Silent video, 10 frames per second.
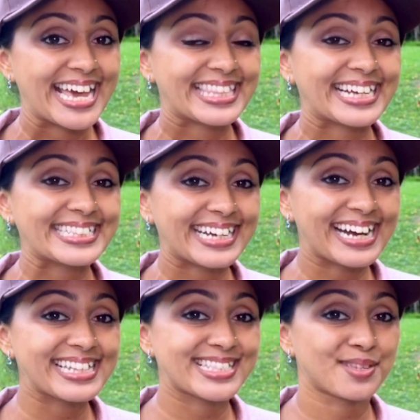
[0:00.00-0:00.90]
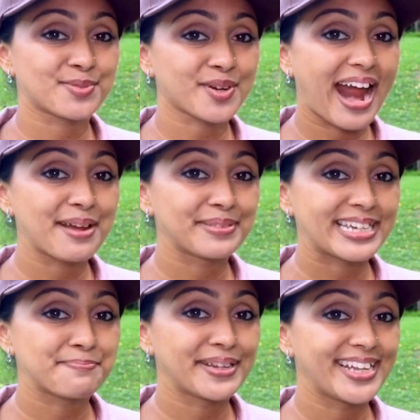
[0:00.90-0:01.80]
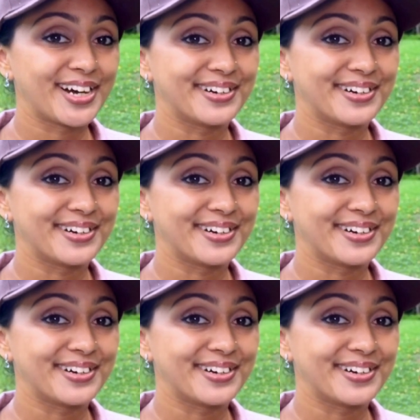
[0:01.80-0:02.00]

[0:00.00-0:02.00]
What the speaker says: then click on the subscribe link below.